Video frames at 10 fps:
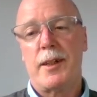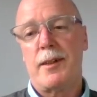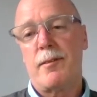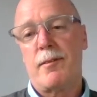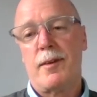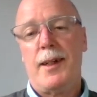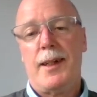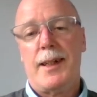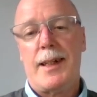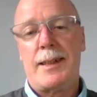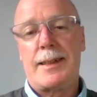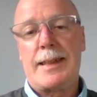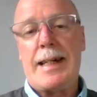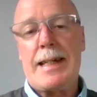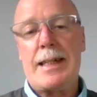And as you
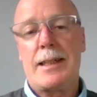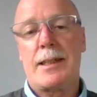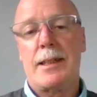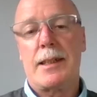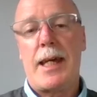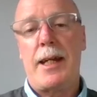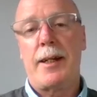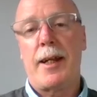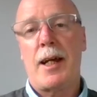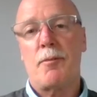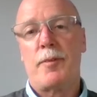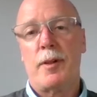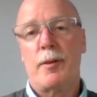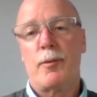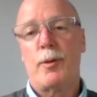say, yes, headed it up
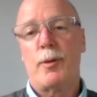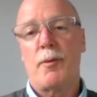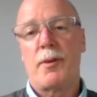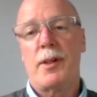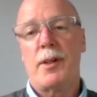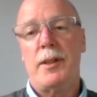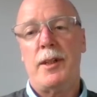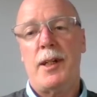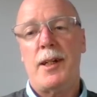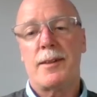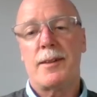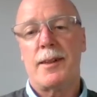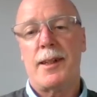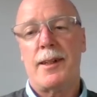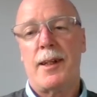for 12 or 13 years and
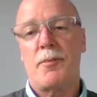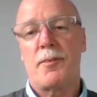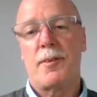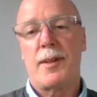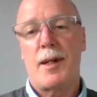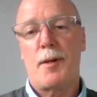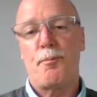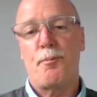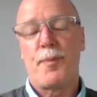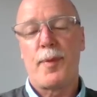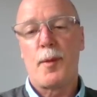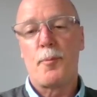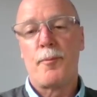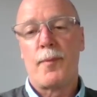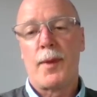then left
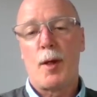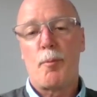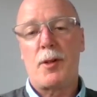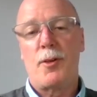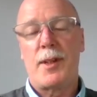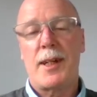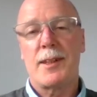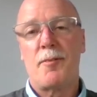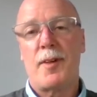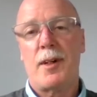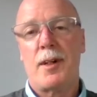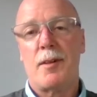about 2005.